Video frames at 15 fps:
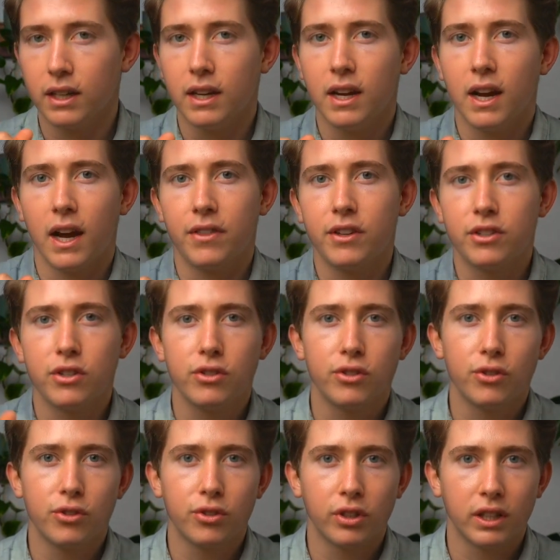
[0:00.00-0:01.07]
And this is
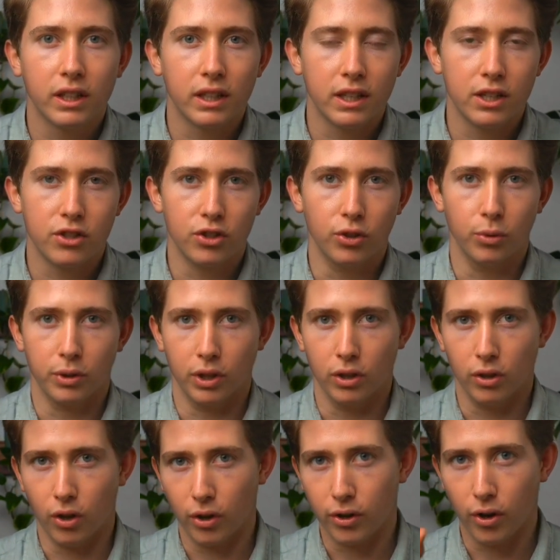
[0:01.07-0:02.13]
usually an issue with a
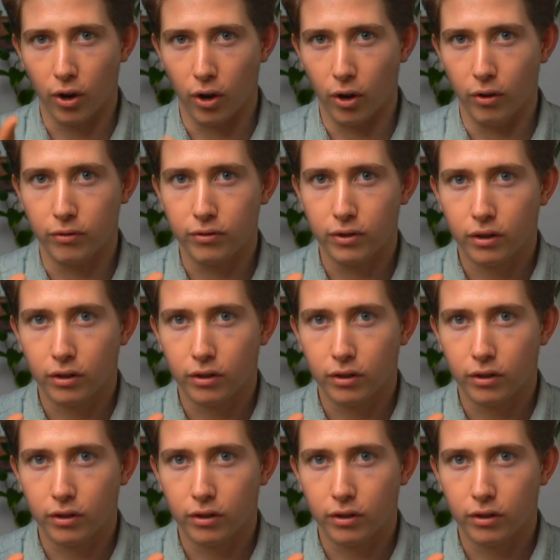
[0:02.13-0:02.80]
lot of the